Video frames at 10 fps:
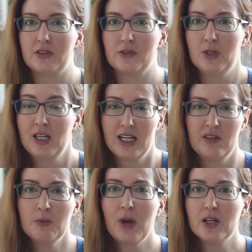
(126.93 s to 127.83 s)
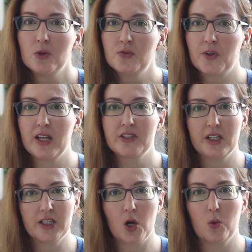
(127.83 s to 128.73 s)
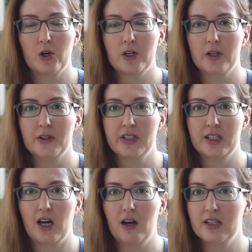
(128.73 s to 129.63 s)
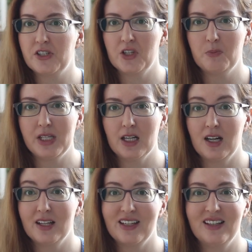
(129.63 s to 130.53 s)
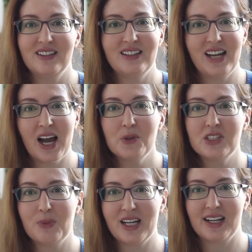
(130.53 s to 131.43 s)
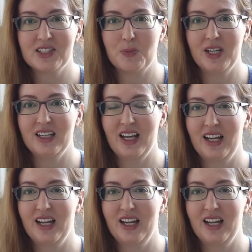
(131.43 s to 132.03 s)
to even my own friends and coworkers in college and beyond, and now to my husband.